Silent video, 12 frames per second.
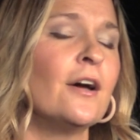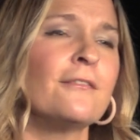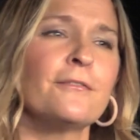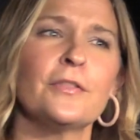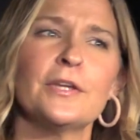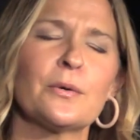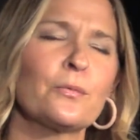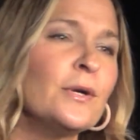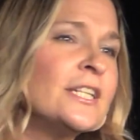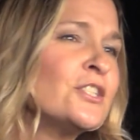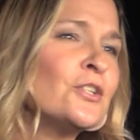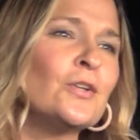for the
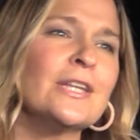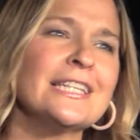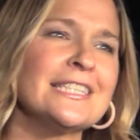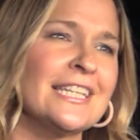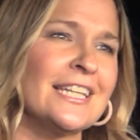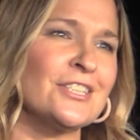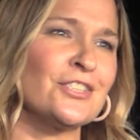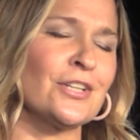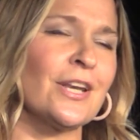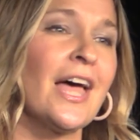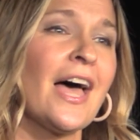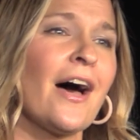original intention
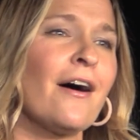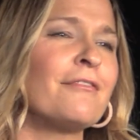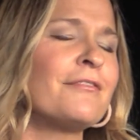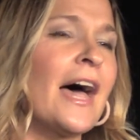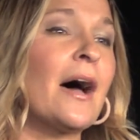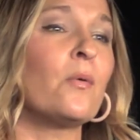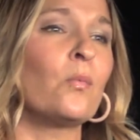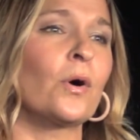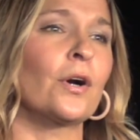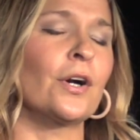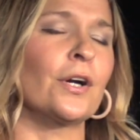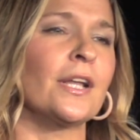of that
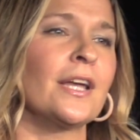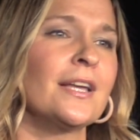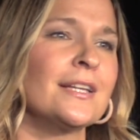word,